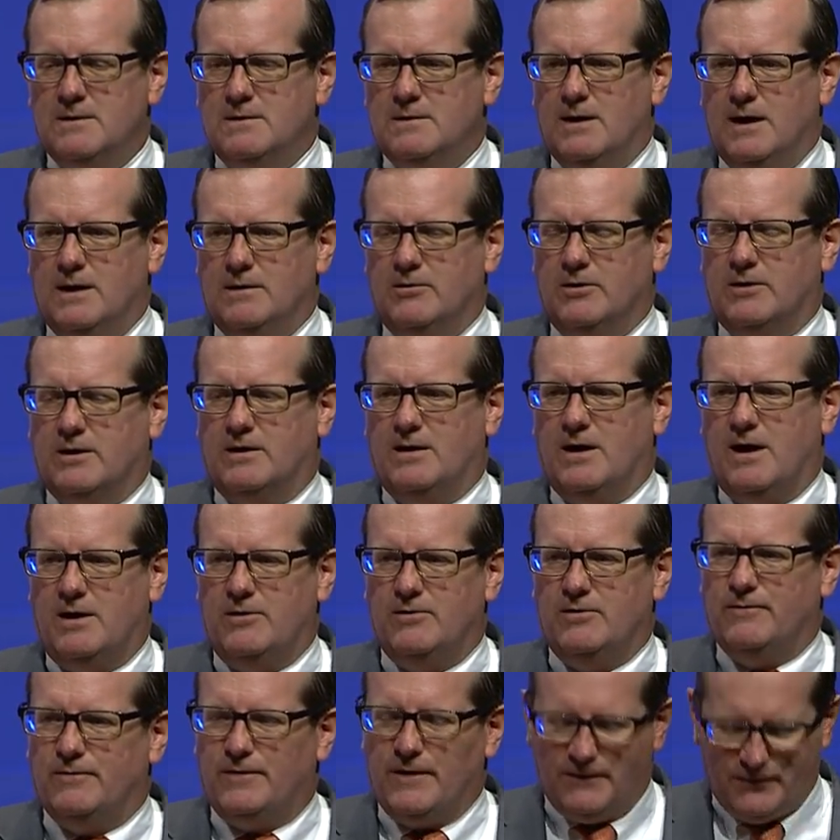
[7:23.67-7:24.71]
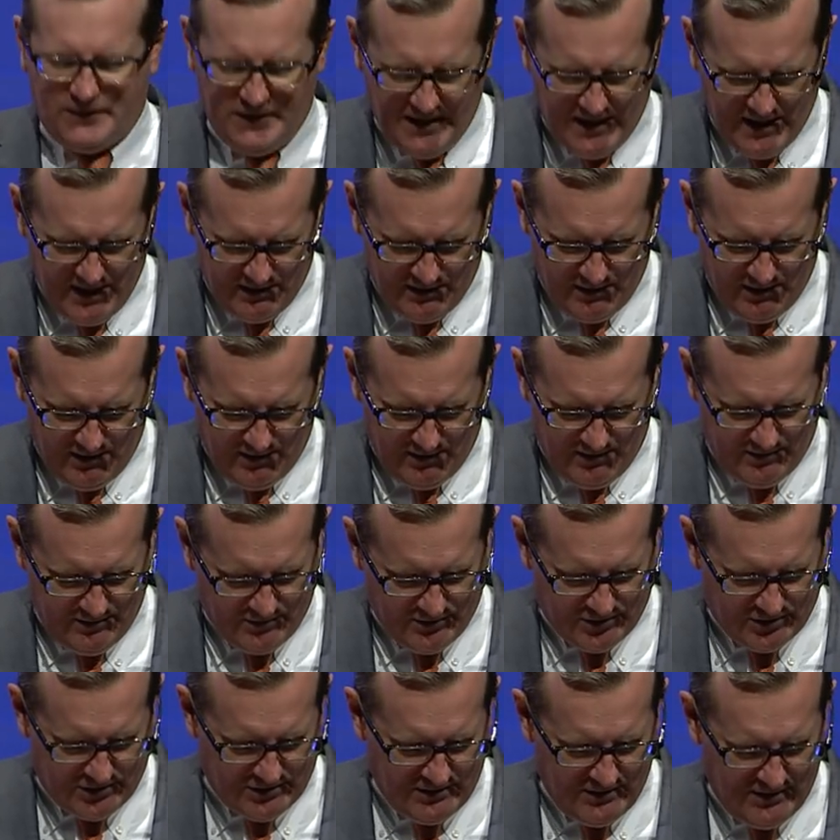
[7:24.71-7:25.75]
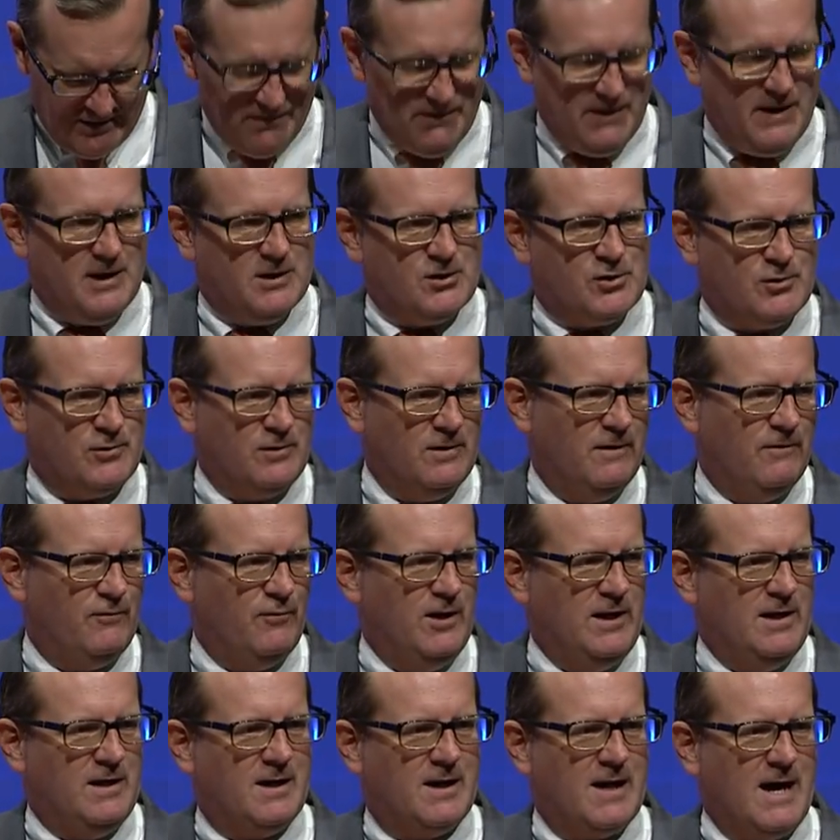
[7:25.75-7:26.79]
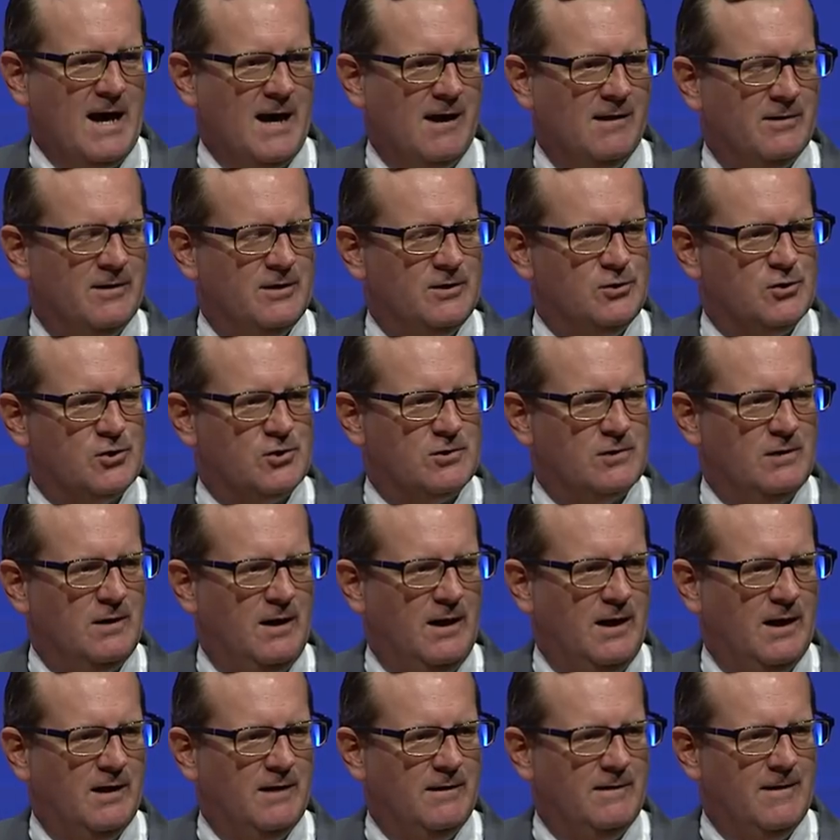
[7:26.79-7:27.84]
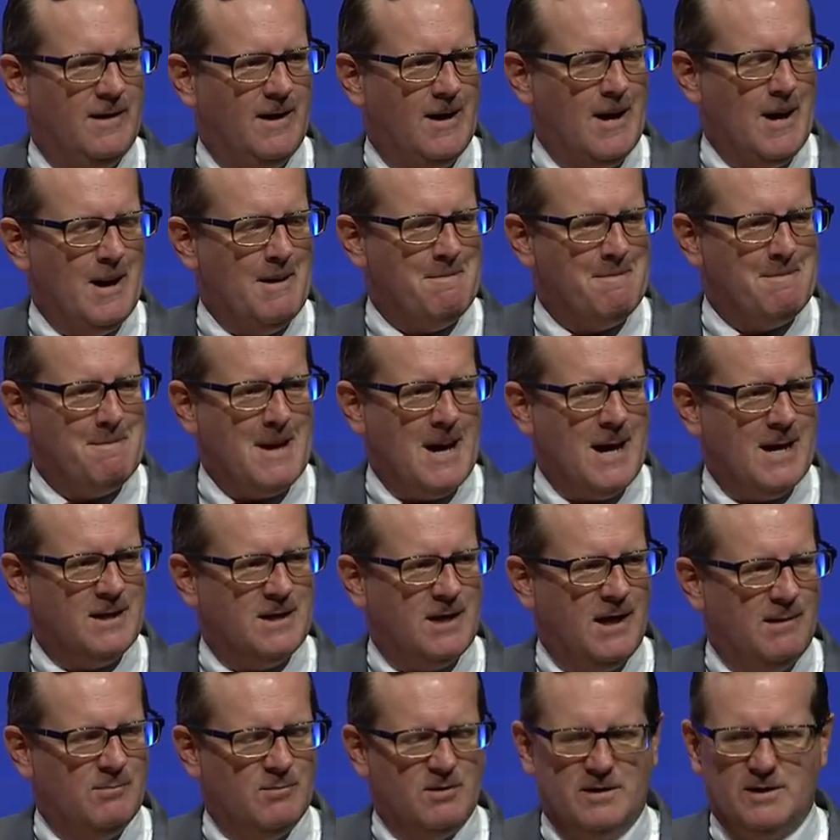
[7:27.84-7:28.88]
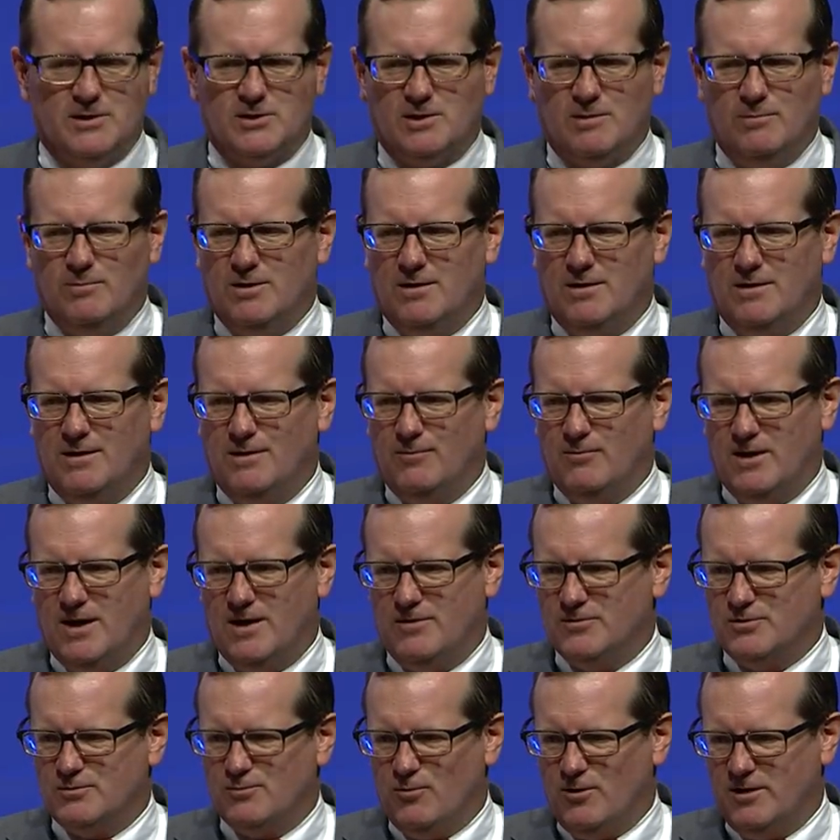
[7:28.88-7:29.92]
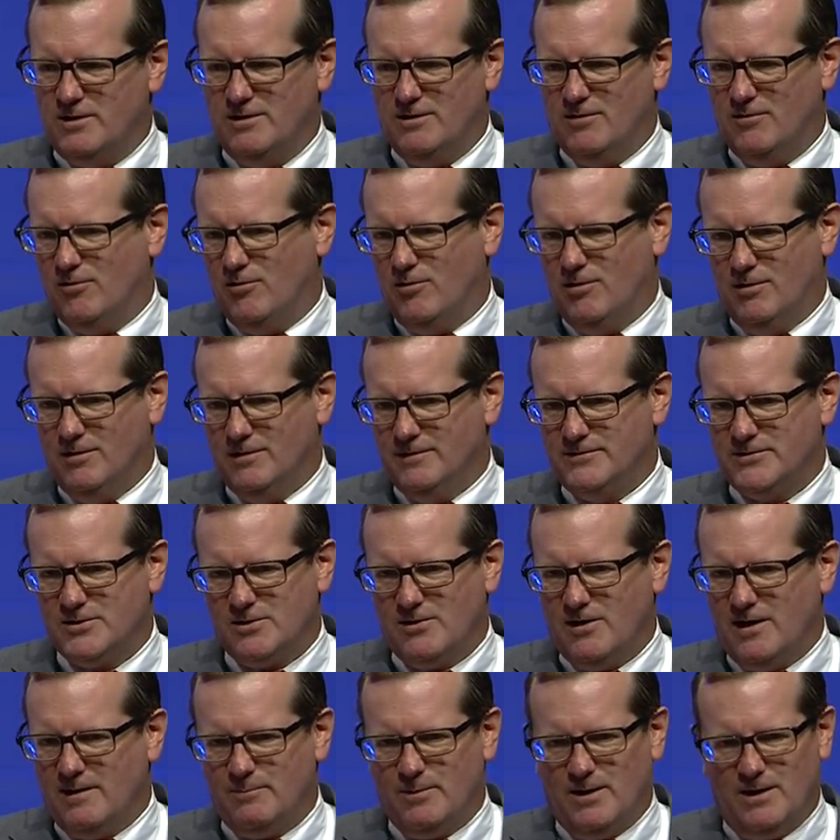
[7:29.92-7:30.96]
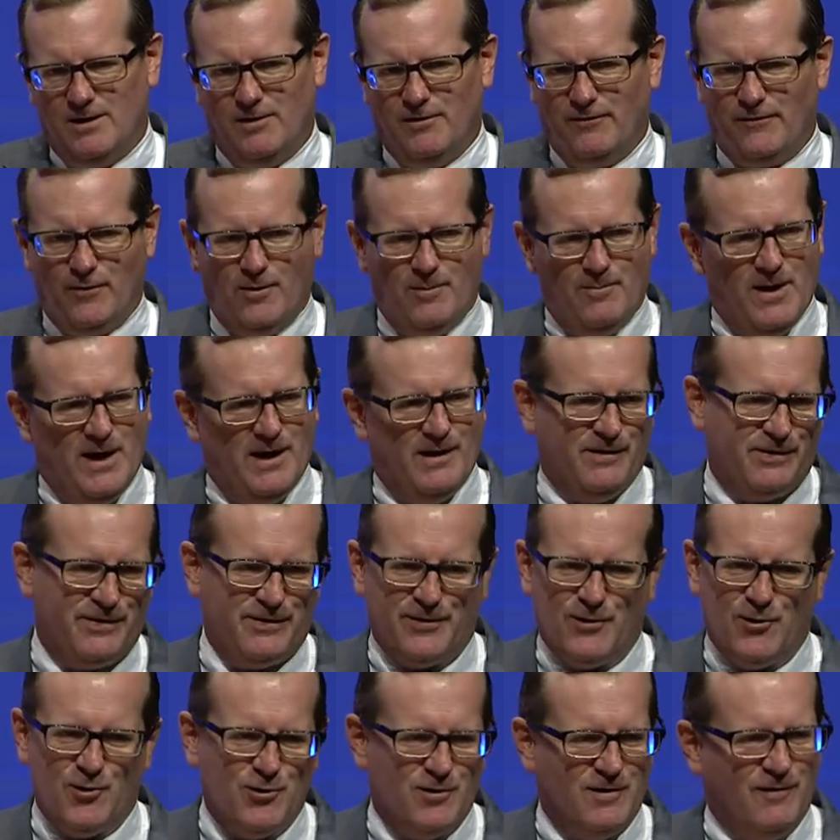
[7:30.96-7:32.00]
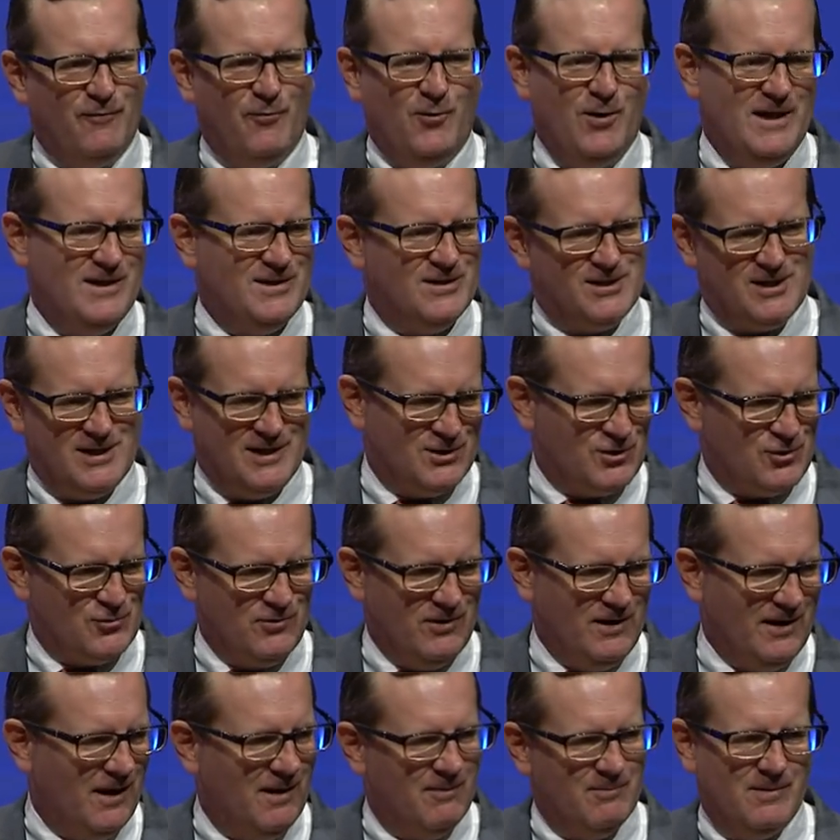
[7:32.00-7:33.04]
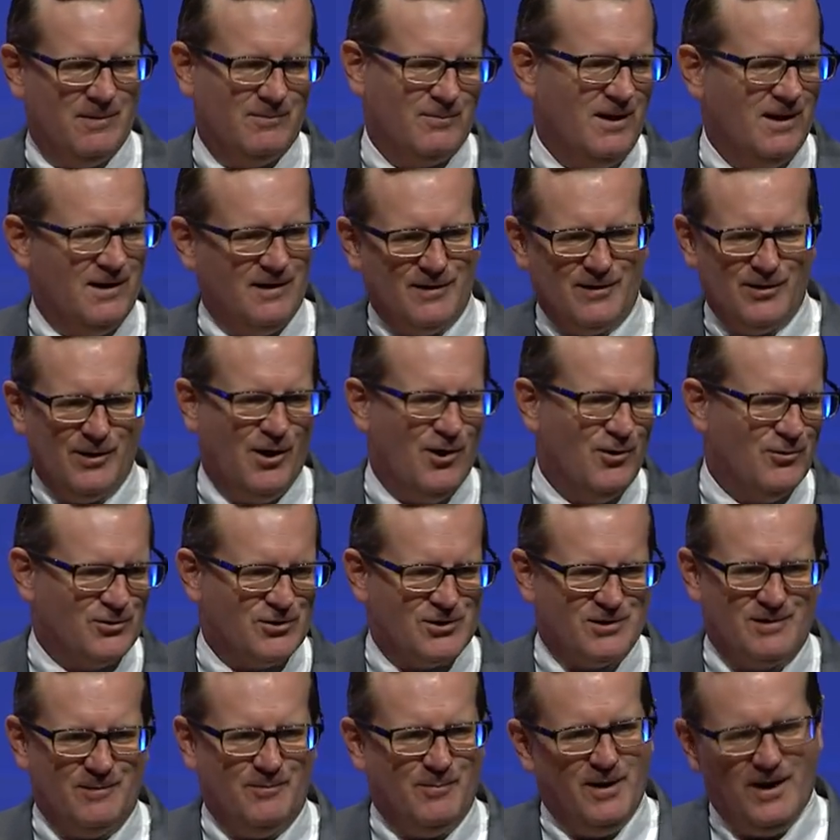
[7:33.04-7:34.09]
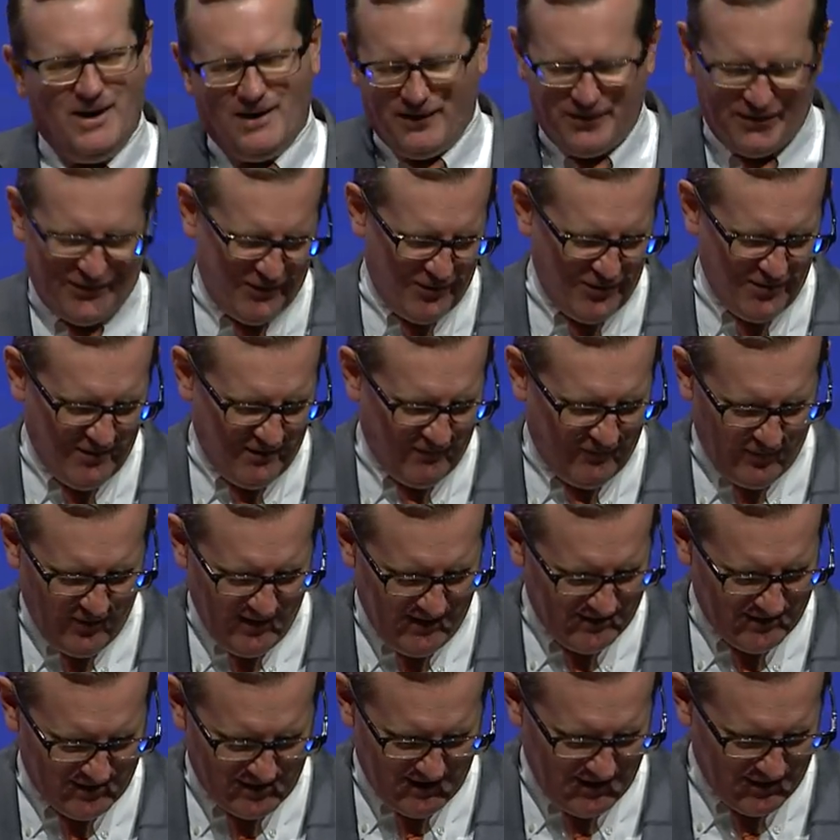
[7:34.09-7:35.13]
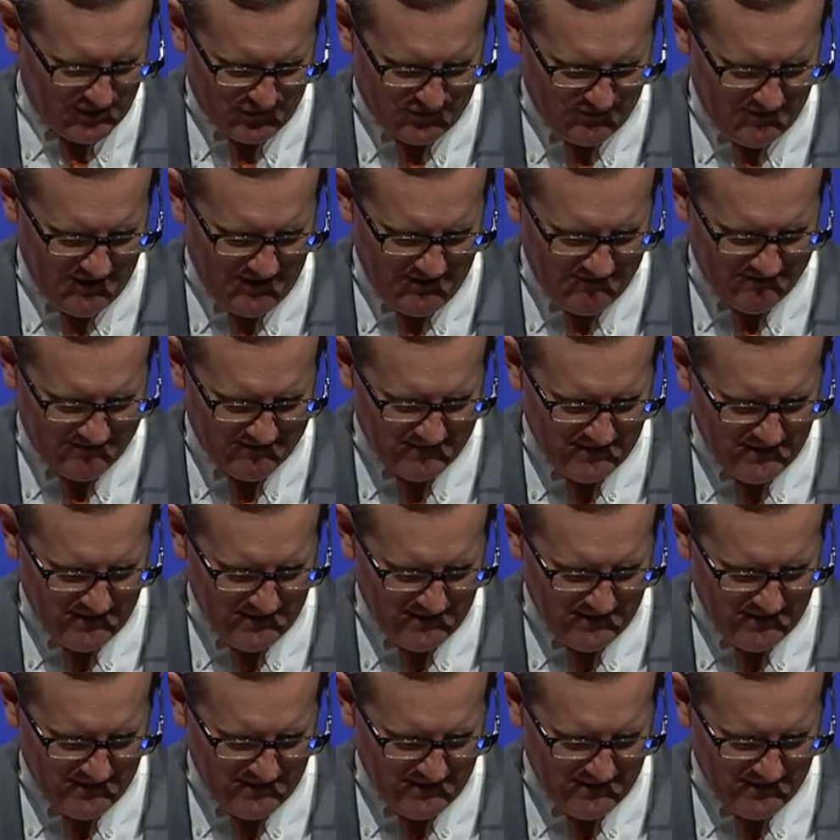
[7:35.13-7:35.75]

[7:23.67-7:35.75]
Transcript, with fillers: I look at 158 years in the history of Wheaton College, and um, I came to this community when I was one year old, so I've been here for about a third of Wheaton's history. I'm, I'm getting close to being a third of Wheaton's history.